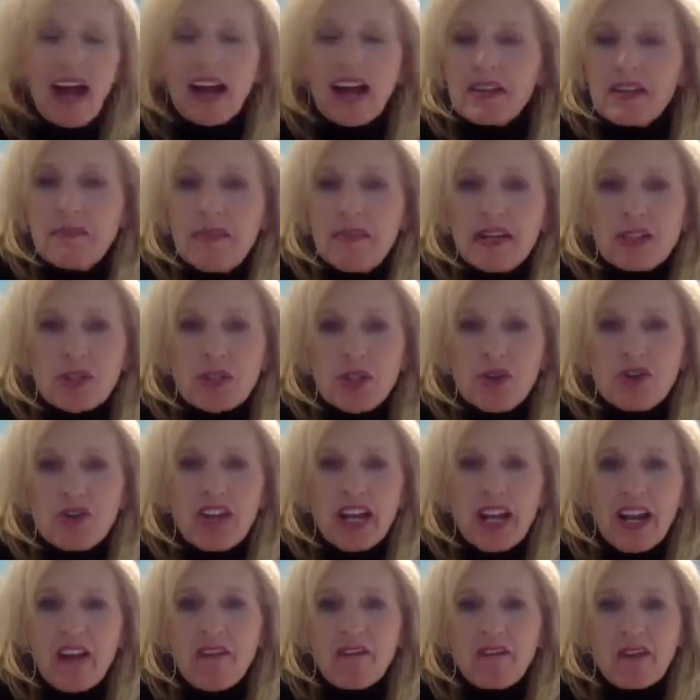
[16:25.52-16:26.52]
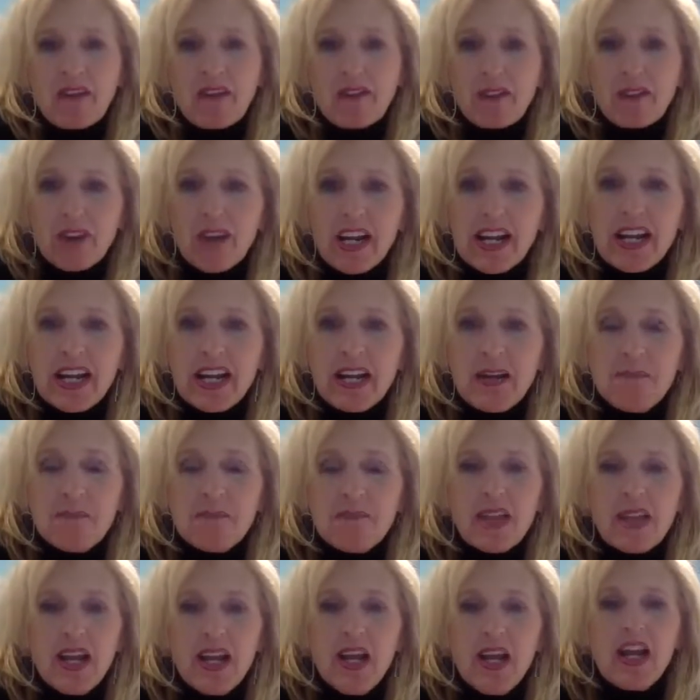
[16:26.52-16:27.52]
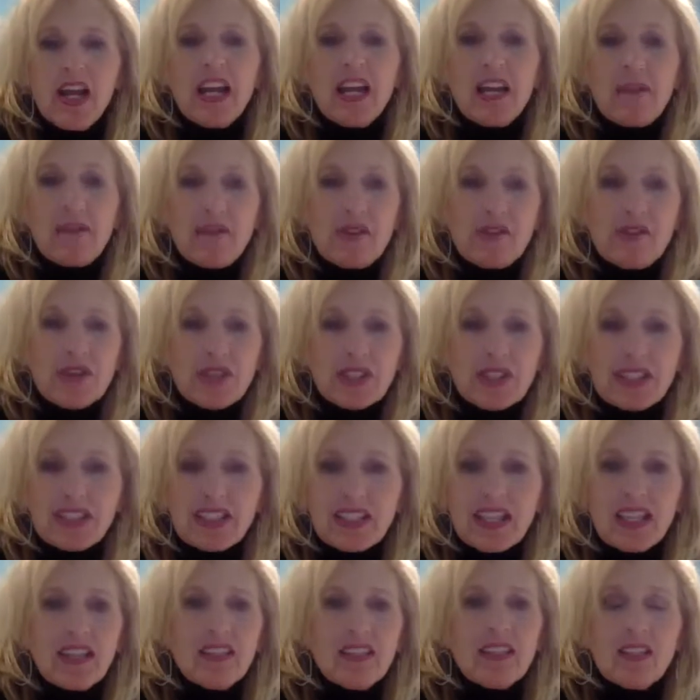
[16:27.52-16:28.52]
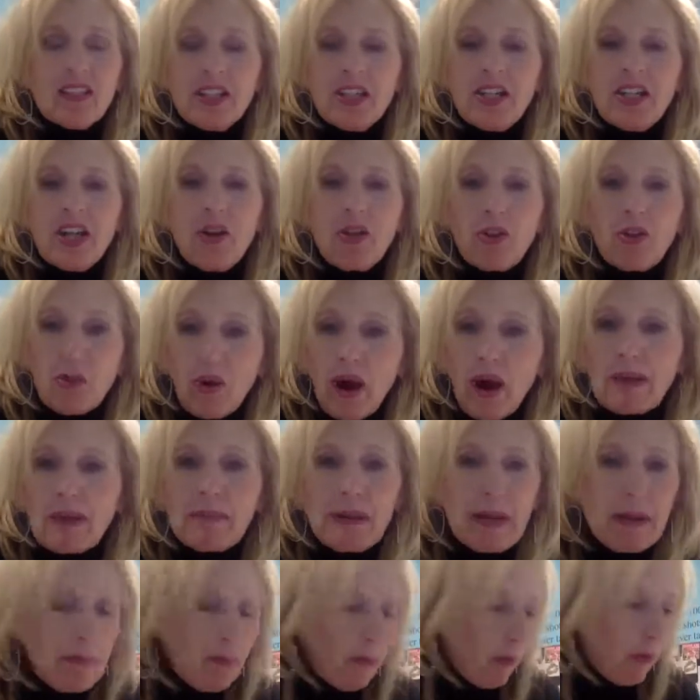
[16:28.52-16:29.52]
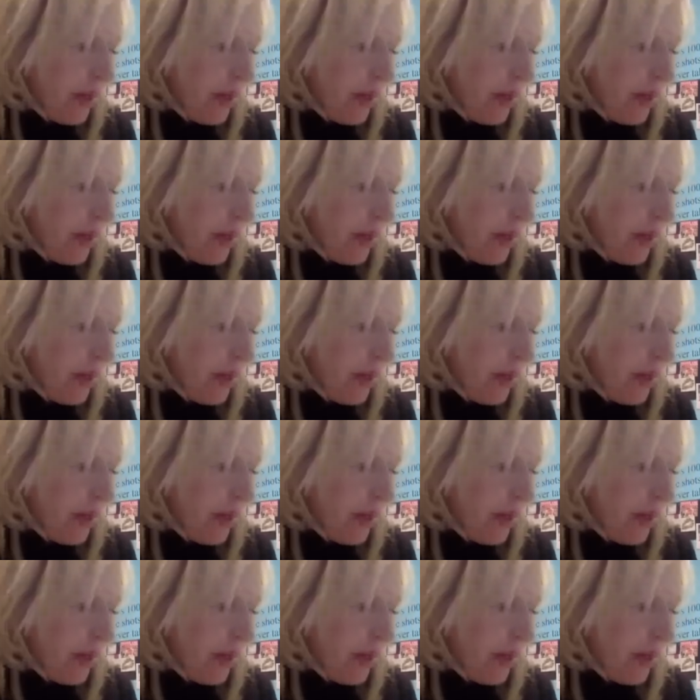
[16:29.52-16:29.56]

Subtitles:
make sure you get it for free if you just get, the right people